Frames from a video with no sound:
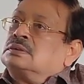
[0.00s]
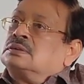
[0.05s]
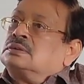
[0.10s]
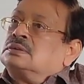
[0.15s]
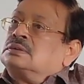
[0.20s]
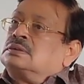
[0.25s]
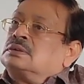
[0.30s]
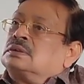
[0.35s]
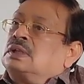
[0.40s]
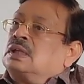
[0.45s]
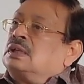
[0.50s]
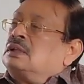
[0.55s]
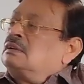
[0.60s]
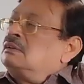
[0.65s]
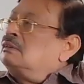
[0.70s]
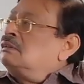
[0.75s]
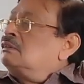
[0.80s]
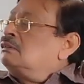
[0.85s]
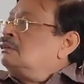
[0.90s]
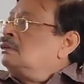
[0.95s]
So
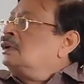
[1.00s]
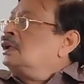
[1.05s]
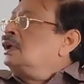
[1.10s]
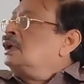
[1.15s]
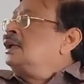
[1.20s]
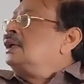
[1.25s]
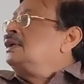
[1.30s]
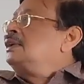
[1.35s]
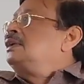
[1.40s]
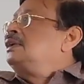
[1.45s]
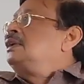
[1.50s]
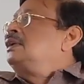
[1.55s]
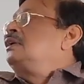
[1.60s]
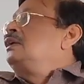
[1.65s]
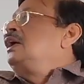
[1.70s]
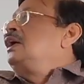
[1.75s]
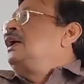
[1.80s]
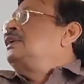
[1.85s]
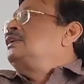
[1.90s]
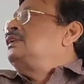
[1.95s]
then we will get
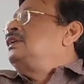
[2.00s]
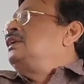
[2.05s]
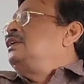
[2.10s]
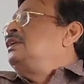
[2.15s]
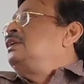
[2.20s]
the acidity.